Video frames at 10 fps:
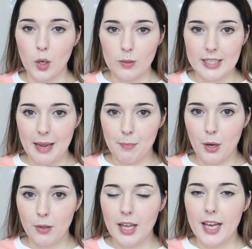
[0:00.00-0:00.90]
Gold
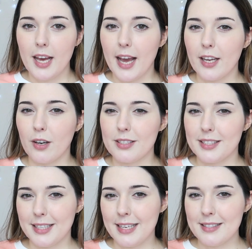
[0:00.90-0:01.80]
Ampoule. I
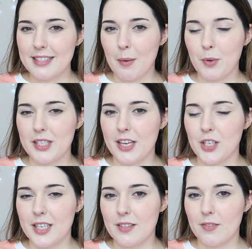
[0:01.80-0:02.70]
got 10 sample
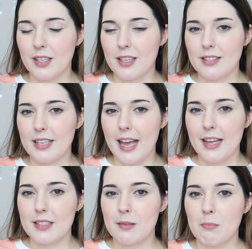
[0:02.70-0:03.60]
sachets of these
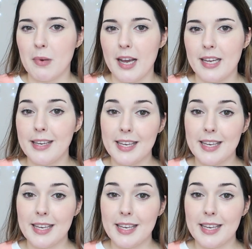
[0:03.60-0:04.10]
as my